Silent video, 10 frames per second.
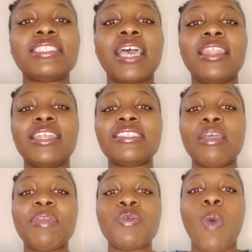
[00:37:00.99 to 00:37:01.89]
is telling us
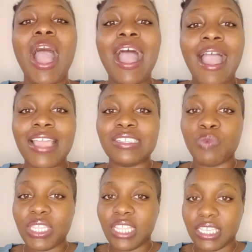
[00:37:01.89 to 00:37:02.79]
to be wise
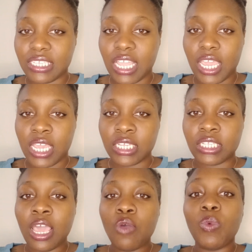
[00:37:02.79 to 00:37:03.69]
with these
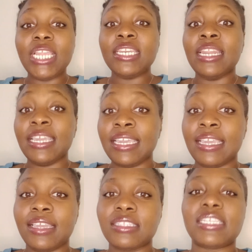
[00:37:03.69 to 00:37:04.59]
things. We
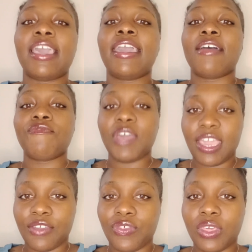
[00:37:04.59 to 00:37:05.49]
need to have
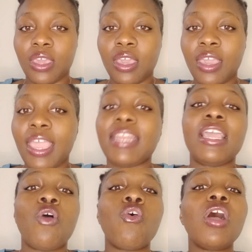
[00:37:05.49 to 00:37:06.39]
faith. And
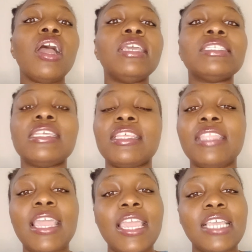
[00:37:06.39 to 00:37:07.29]
then all these other
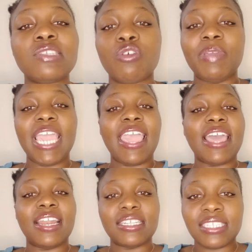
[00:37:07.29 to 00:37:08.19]
things will be
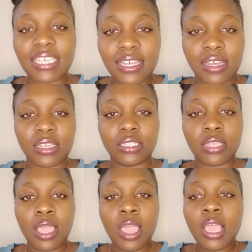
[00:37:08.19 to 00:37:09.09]
added unto
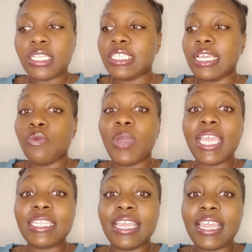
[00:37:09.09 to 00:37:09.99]
us. See,
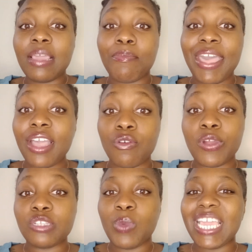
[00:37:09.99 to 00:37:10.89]
we did it
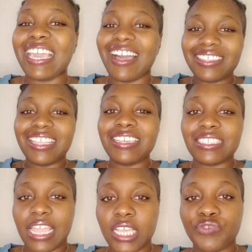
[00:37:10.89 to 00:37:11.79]
backwards. We got
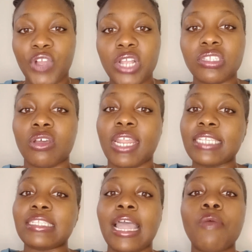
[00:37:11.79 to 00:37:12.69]
these things first. So
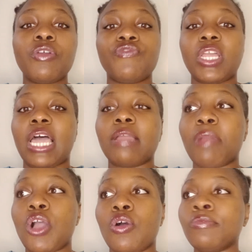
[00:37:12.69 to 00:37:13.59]
that's now we feel like,
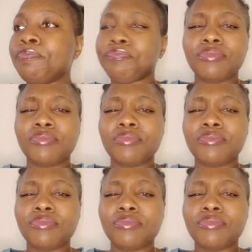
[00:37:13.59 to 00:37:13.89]
bro,